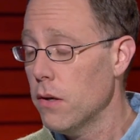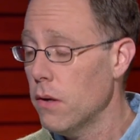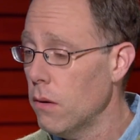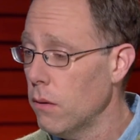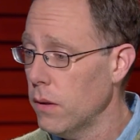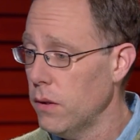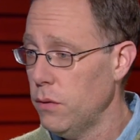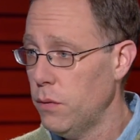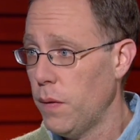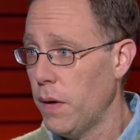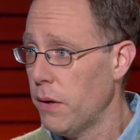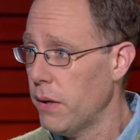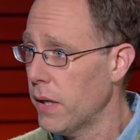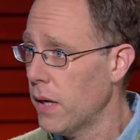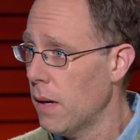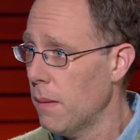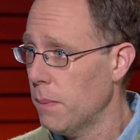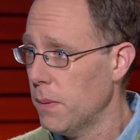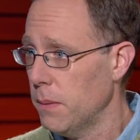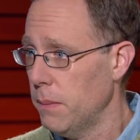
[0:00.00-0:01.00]
What's you know, he's
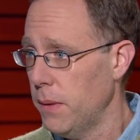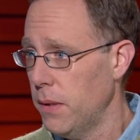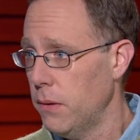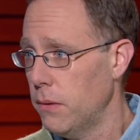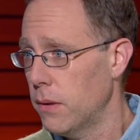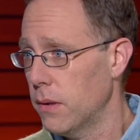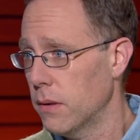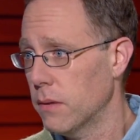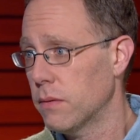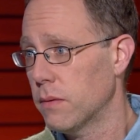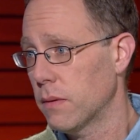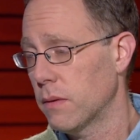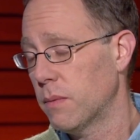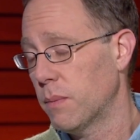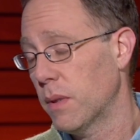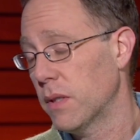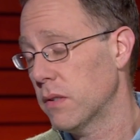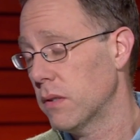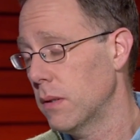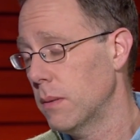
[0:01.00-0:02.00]
very complimentary of,
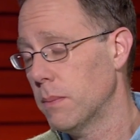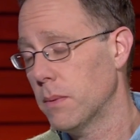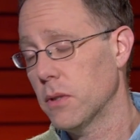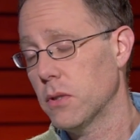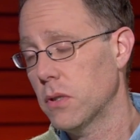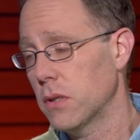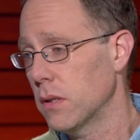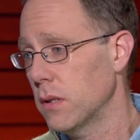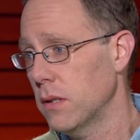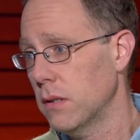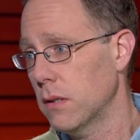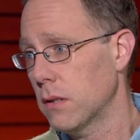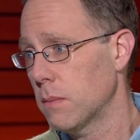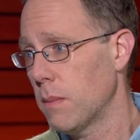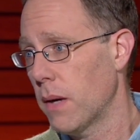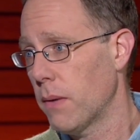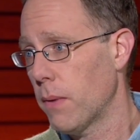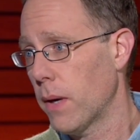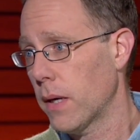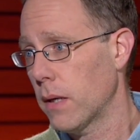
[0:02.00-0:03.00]
of, President Bush, at least
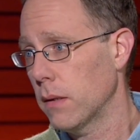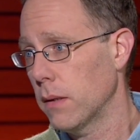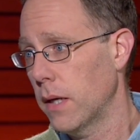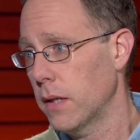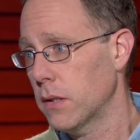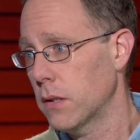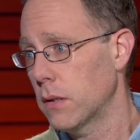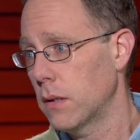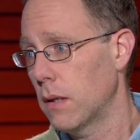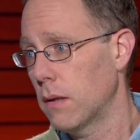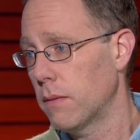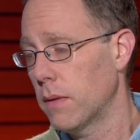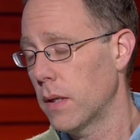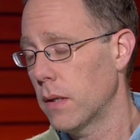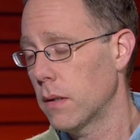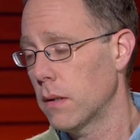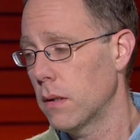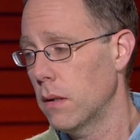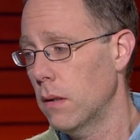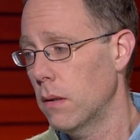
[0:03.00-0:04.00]
is my recollection of
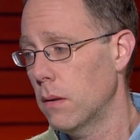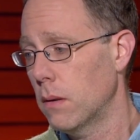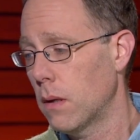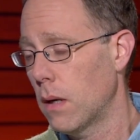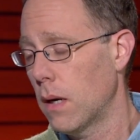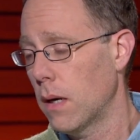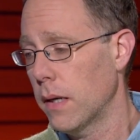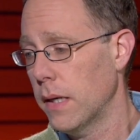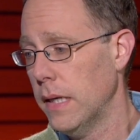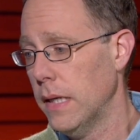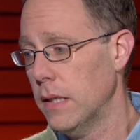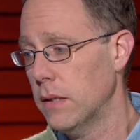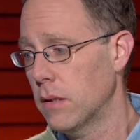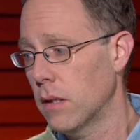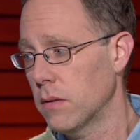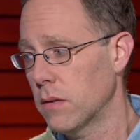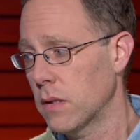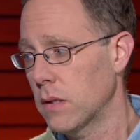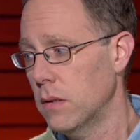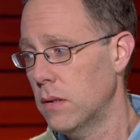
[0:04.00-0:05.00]
it. You know, uh, he
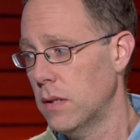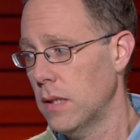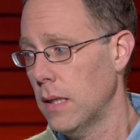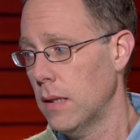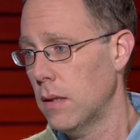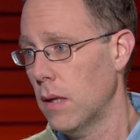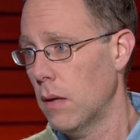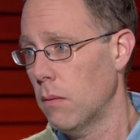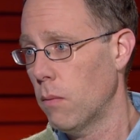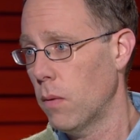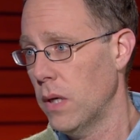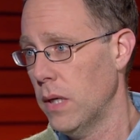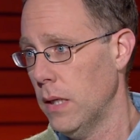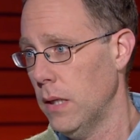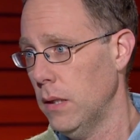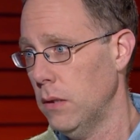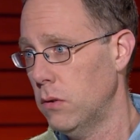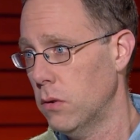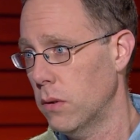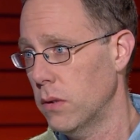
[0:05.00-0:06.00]
does concede that when
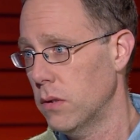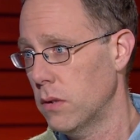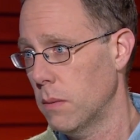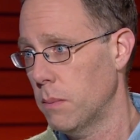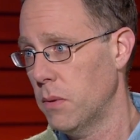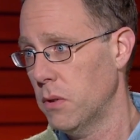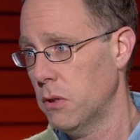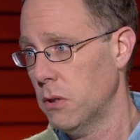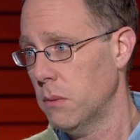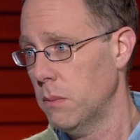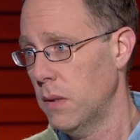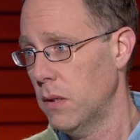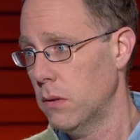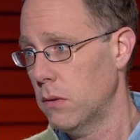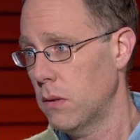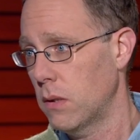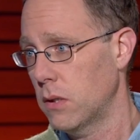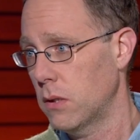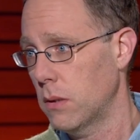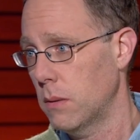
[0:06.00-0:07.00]
he joins the Bush
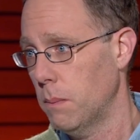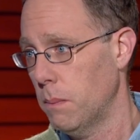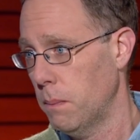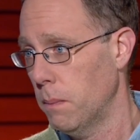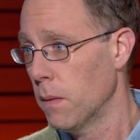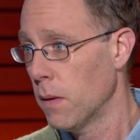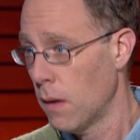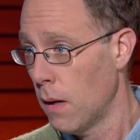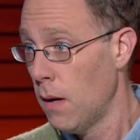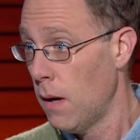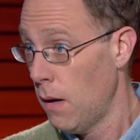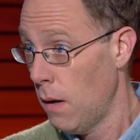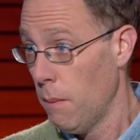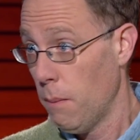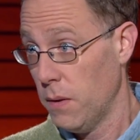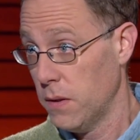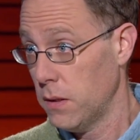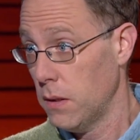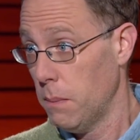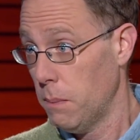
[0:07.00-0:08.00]
administration,
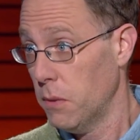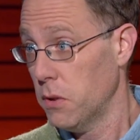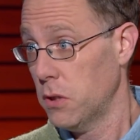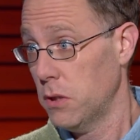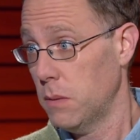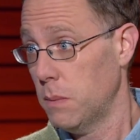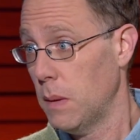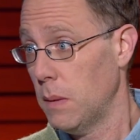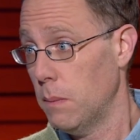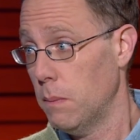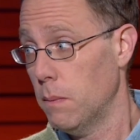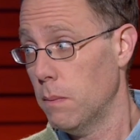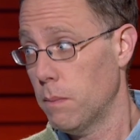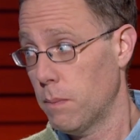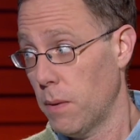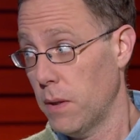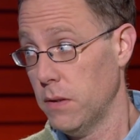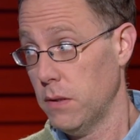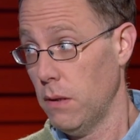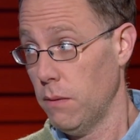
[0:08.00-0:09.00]
President Bush has been
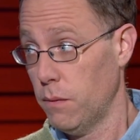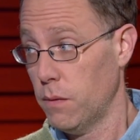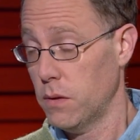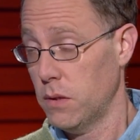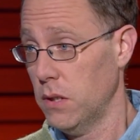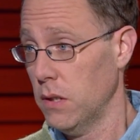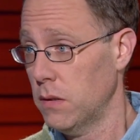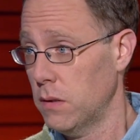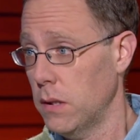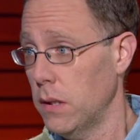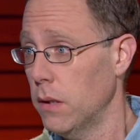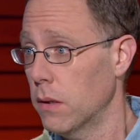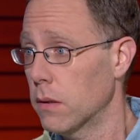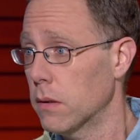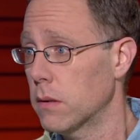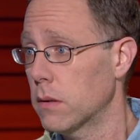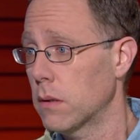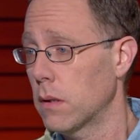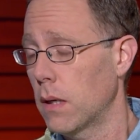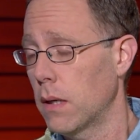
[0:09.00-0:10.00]
president for six
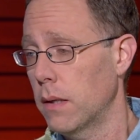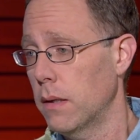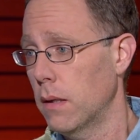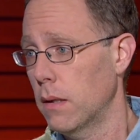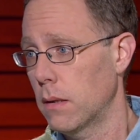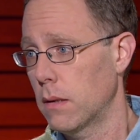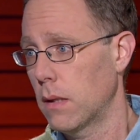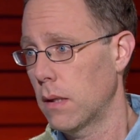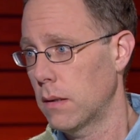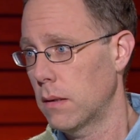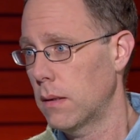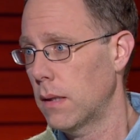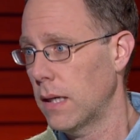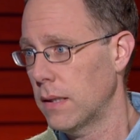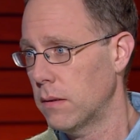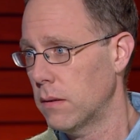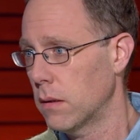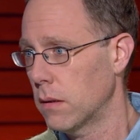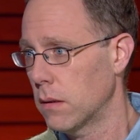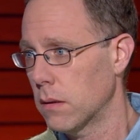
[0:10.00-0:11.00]
years, and that
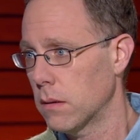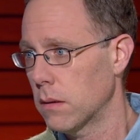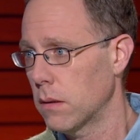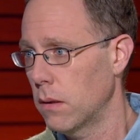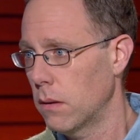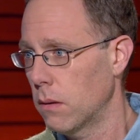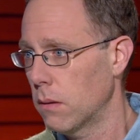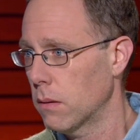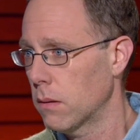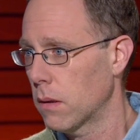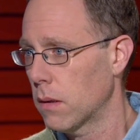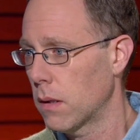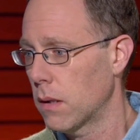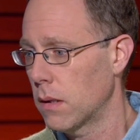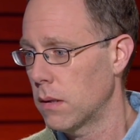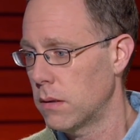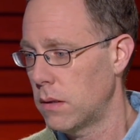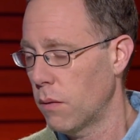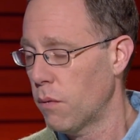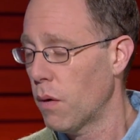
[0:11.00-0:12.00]
that's a you know a